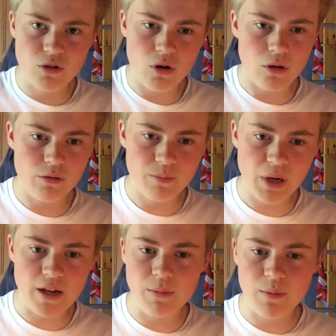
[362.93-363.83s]
You can't
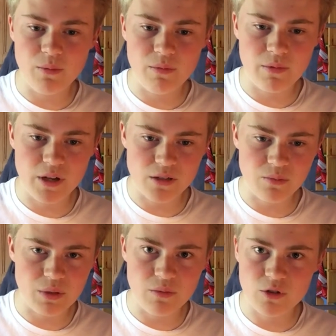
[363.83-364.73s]
blame him. He
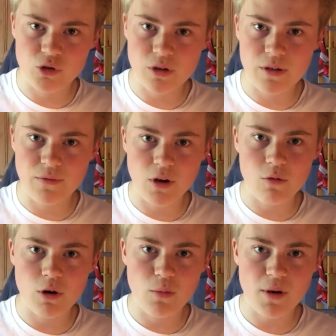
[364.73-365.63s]
hasn't been treated
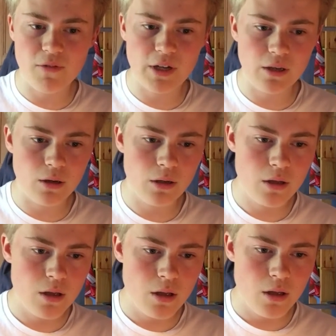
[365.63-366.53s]
very well by Wenger.
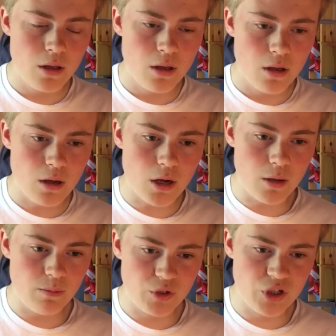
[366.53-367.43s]

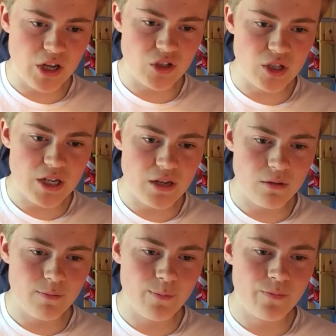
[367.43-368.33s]
Szczesny.
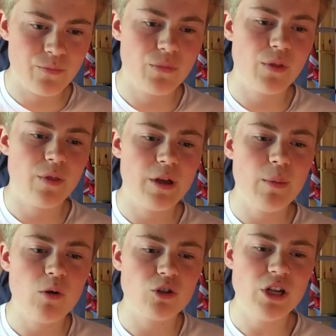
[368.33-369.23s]
Thing
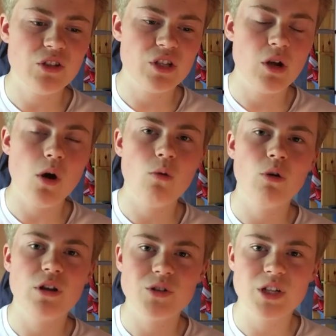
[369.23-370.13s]
about Szczesny, I
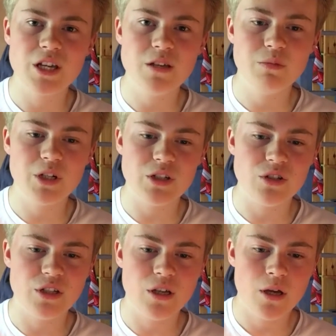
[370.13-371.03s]
want us to keep
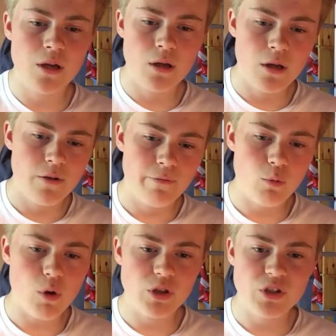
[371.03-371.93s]
Szczesny
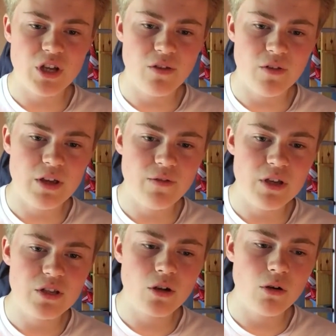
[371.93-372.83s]
for once. If
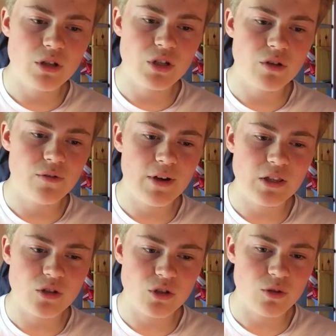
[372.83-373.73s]
he's going to
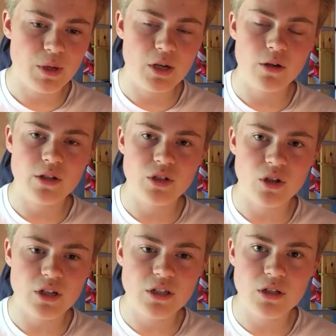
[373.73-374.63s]
Juventus to be an
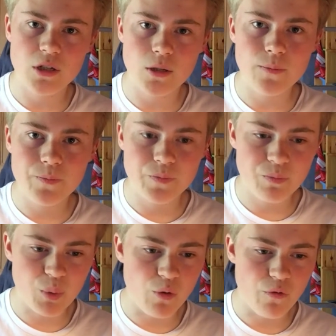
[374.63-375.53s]
understudy to
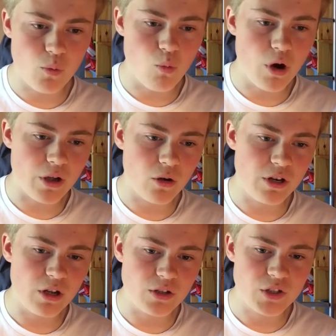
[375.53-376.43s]
Buffon, why
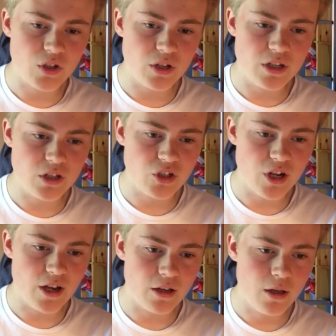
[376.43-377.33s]
can't he understudy to
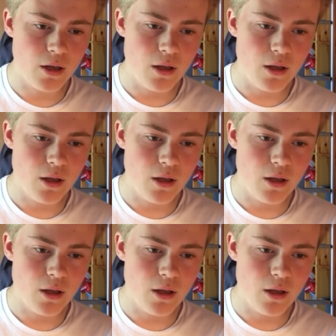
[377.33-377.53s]
Cech?